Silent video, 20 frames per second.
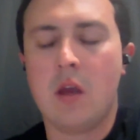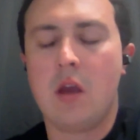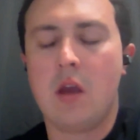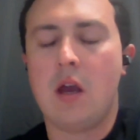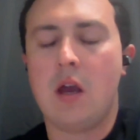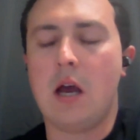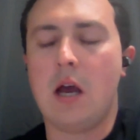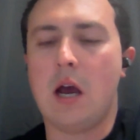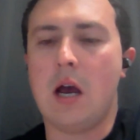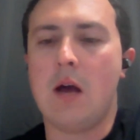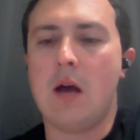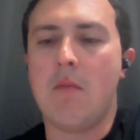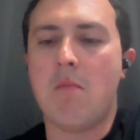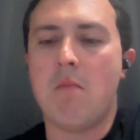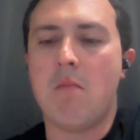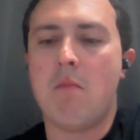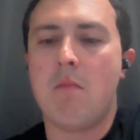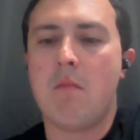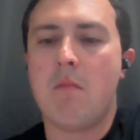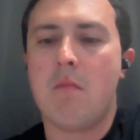
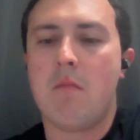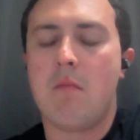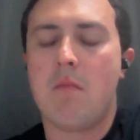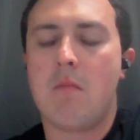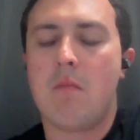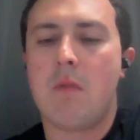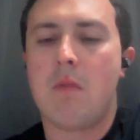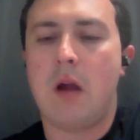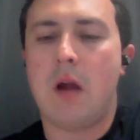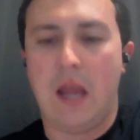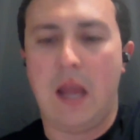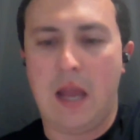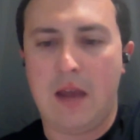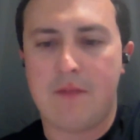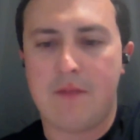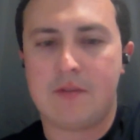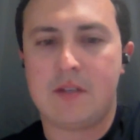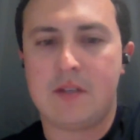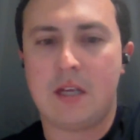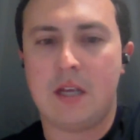I
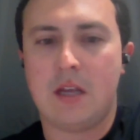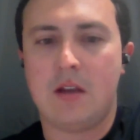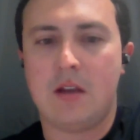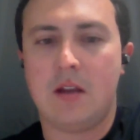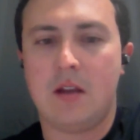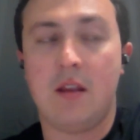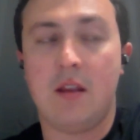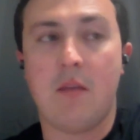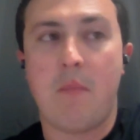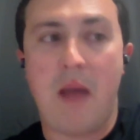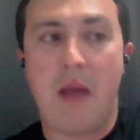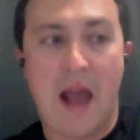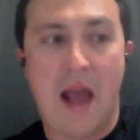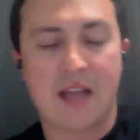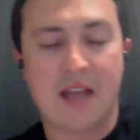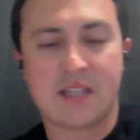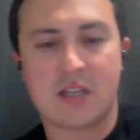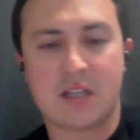have seen in the past,